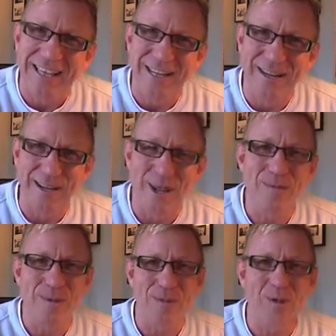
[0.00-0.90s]
A lot of
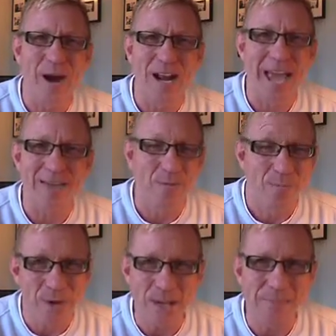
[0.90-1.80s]
people try to have a
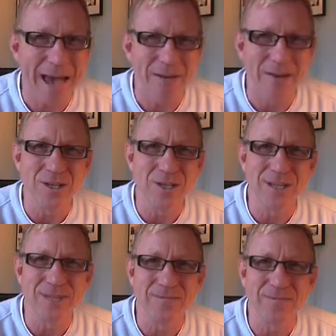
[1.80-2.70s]
brilliant marriage,
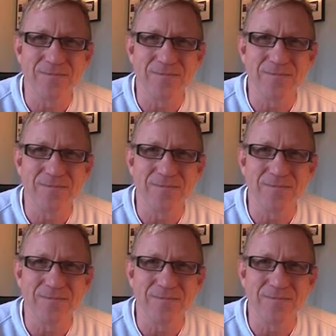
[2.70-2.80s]
and